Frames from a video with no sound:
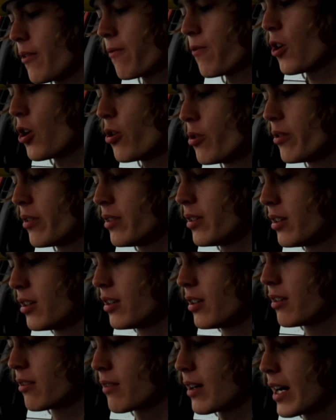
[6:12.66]
your
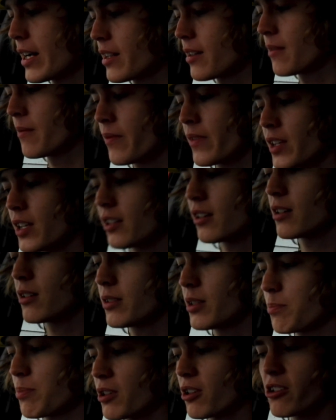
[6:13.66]
phone, right? You know,
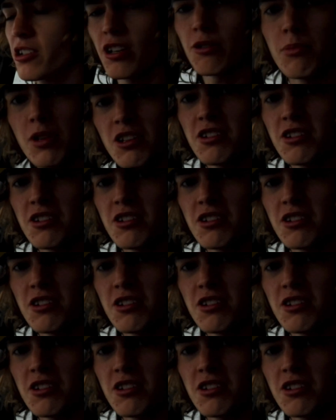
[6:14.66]
you put on your